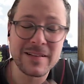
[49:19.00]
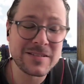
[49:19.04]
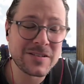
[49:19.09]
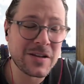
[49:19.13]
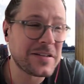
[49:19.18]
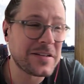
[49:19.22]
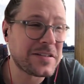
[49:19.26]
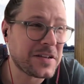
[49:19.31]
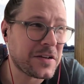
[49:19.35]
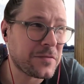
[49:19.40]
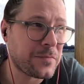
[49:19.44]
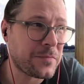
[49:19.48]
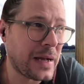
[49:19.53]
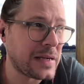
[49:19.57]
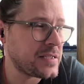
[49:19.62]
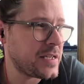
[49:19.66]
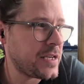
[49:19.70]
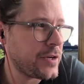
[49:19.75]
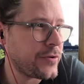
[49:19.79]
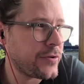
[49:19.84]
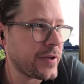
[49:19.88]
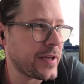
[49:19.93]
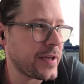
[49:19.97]
sighting of
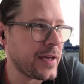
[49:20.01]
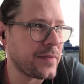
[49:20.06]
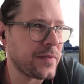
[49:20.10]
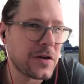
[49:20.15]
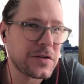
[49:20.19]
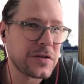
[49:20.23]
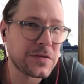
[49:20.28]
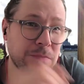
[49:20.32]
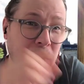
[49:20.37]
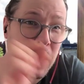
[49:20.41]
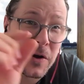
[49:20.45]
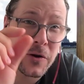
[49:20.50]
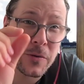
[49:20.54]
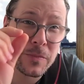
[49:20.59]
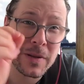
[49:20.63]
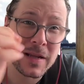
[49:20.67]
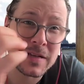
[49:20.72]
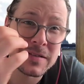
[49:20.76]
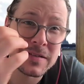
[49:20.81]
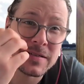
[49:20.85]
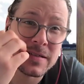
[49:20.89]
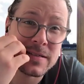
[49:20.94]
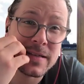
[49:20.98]
bacteria. And those
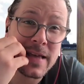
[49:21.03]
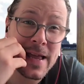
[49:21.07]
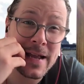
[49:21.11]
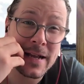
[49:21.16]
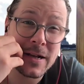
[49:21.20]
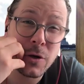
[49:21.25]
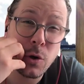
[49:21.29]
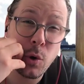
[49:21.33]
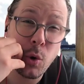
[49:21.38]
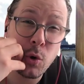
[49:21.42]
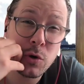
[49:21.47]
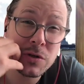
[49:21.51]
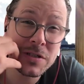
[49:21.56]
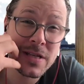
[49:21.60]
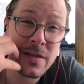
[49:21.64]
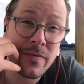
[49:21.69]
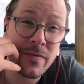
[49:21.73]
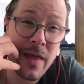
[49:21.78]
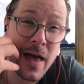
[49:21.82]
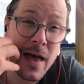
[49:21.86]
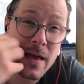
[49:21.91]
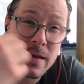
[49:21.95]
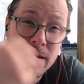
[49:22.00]
microplastics getting caught
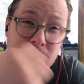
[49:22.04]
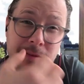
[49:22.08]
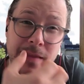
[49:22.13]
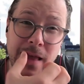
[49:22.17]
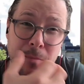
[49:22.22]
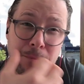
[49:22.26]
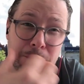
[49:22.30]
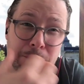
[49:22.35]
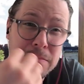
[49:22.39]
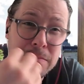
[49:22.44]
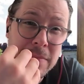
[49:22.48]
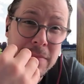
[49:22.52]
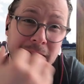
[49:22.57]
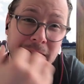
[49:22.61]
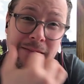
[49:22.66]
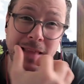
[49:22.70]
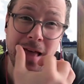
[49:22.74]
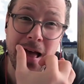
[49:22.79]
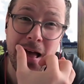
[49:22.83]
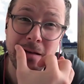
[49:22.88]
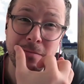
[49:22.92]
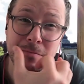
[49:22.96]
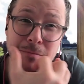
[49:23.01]
in there in that in
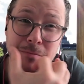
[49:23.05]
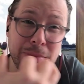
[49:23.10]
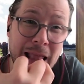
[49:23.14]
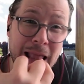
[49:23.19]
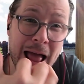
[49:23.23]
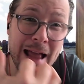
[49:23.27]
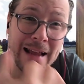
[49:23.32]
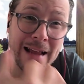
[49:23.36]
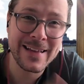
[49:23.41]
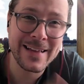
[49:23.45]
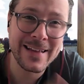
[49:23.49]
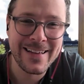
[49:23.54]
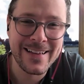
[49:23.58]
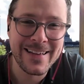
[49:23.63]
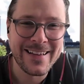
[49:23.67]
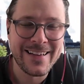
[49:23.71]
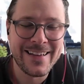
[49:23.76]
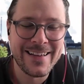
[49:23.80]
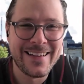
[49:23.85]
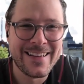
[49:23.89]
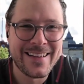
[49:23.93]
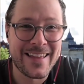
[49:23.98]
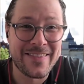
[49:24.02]
that plaque.
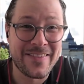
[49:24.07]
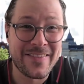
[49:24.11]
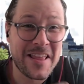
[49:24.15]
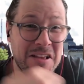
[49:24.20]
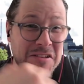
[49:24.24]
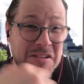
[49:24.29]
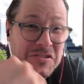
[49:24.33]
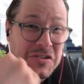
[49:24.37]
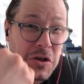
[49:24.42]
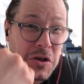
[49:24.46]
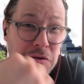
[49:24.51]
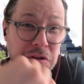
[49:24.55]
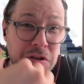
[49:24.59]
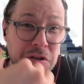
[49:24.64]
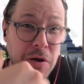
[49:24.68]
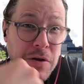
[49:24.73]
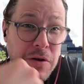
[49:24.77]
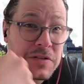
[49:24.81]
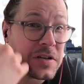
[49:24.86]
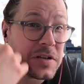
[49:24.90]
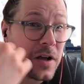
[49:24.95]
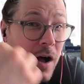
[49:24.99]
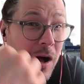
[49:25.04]
And then so, you know,
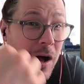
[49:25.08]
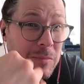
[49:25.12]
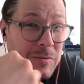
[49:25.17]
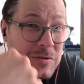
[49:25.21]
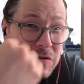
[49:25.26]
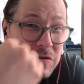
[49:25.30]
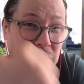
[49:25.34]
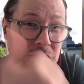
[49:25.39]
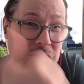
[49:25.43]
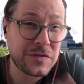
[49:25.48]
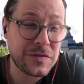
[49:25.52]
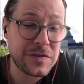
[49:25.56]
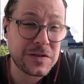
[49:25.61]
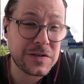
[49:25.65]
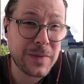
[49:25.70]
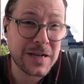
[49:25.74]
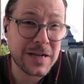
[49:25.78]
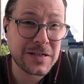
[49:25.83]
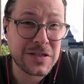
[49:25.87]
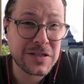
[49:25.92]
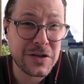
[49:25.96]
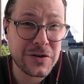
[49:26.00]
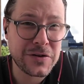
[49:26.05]
it's a carbon source for these
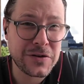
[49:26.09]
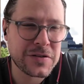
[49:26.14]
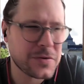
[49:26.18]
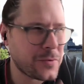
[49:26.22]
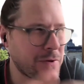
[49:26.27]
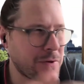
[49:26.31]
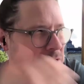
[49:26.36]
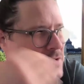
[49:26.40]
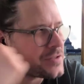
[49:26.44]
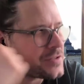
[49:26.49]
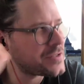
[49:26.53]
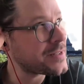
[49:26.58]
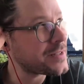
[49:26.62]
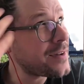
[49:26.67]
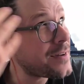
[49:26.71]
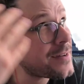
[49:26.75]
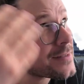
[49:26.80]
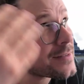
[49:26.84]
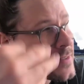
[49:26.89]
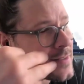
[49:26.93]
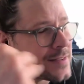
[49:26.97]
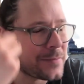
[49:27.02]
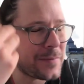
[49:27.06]
bacteria. So when you
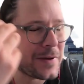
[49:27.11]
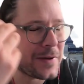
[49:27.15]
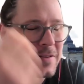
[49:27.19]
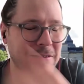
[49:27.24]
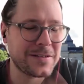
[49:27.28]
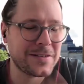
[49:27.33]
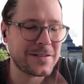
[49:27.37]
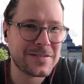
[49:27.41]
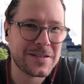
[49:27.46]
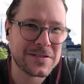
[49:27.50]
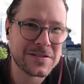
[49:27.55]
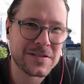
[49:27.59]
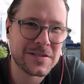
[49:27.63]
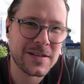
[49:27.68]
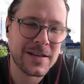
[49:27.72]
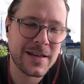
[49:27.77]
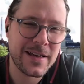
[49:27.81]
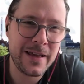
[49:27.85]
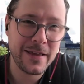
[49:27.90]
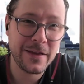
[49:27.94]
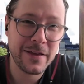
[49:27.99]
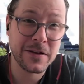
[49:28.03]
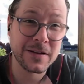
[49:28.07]
start to think about these things,
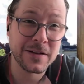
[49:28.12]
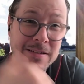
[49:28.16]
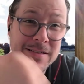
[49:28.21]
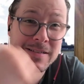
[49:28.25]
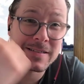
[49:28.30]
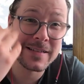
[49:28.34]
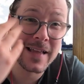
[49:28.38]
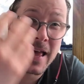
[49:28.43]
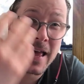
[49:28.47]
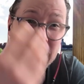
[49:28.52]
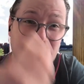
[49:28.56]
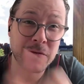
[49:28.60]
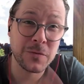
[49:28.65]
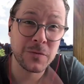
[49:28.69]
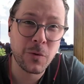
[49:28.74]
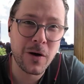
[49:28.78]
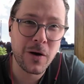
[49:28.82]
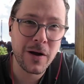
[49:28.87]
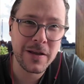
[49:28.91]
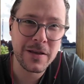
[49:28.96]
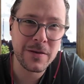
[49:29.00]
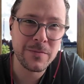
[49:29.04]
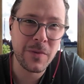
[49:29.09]
it, you can understand
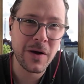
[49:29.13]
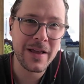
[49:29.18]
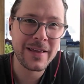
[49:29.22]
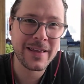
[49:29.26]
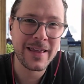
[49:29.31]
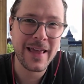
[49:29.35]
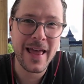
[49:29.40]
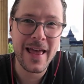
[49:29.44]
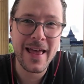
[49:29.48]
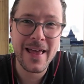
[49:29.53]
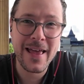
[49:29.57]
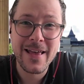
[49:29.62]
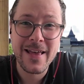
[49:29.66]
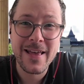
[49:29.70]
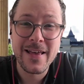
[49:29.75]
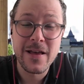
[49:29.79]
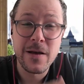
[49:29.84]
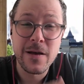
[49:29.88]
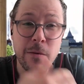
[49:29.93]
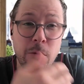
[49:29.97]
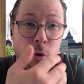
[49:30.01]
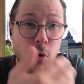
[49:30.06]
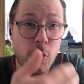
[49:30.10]
why you might get
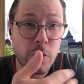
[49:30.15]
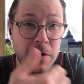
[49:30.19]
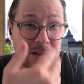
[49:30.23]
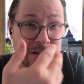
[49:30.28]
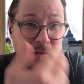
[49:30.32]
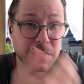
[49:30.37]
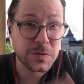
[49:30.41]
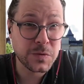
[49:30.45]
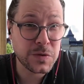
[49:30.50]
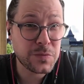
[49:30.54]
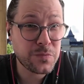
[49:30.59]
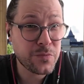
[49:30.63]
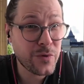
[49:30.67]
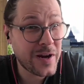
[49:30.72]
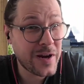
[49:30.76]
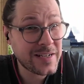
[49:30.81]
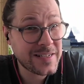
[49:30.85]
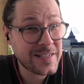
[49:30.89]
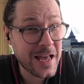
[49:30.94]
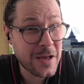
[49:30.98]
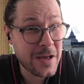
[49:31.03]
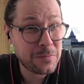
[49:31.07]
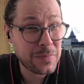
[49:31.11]
organisms which
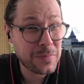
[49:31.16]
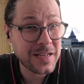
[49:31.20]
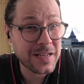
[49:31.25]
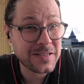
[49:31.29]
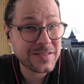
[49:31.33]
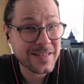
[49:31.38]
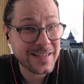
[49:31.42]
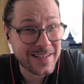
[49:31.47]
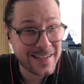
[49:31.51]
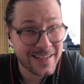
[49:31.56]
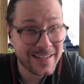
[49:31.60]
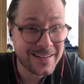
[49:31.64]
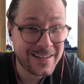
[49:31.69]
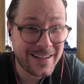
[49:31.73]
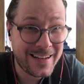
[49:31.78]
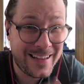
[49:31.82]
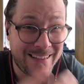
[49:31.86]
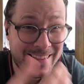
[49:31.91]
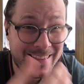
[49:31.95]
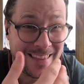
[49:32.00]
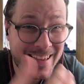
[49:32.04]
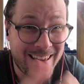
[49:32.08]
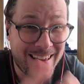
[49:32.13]
break down plastic in,
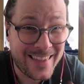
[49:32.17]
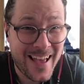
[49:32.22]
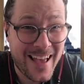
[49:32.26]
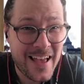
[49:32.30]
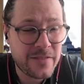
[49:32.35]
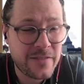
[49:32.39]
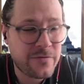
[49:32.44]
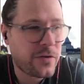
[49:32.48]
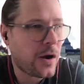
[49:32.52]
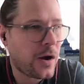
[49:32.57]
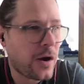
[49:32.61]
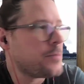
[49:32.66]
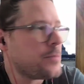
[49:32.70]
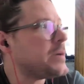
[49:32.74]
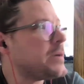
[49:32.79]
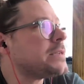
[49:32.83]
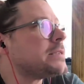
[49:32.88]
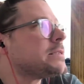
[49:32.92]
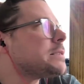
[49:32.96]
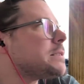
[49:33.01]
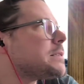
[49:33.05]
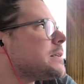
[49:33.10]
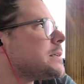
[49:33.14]
in, in that
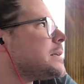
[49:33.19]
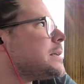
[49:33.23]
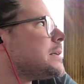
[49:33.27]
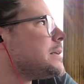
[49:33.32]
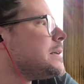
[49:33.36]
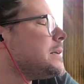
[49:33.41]
environment.